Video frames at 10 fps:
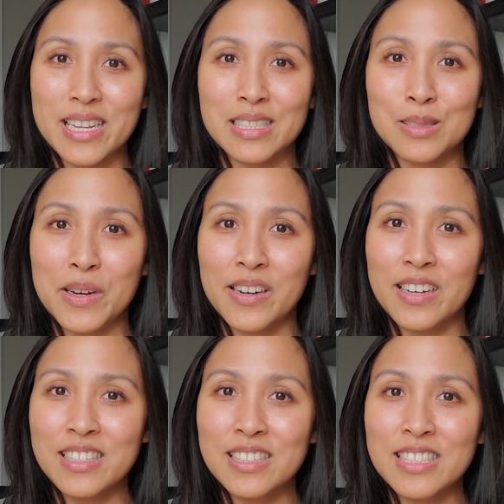
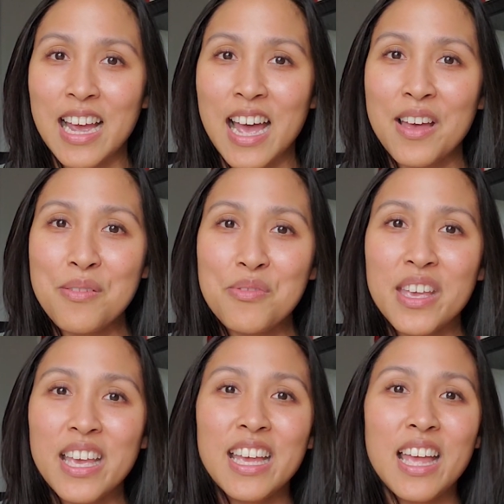experience to have.
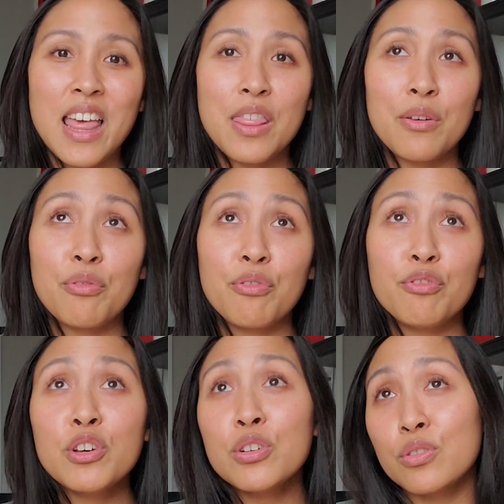The
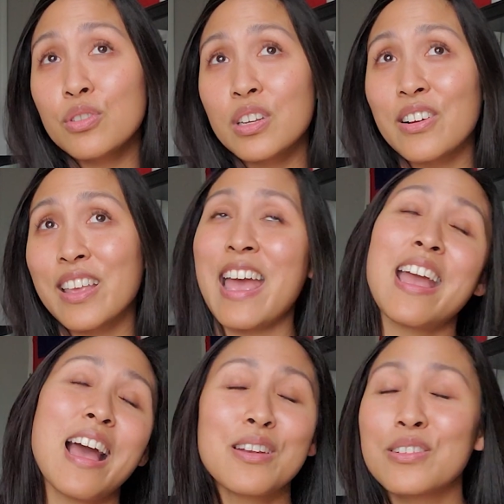food, okay,
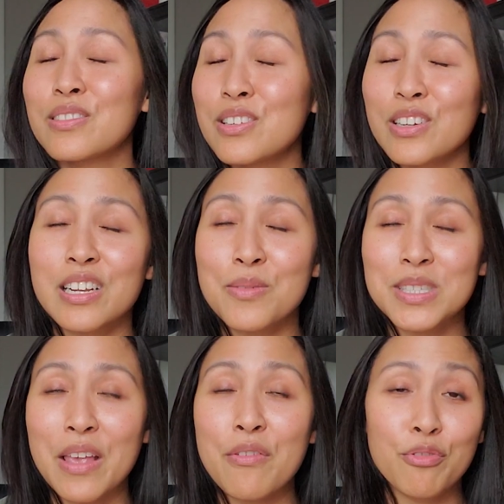I know you're gonna hear me
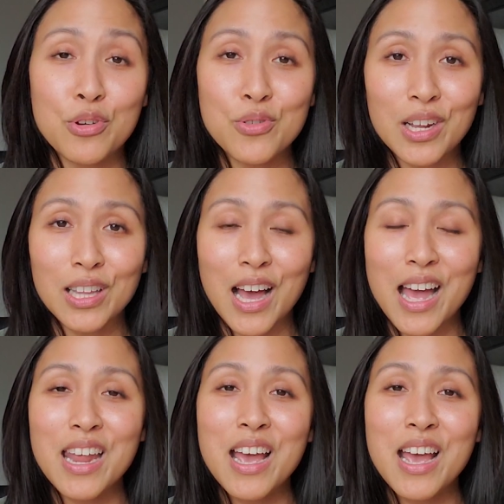say food a lot,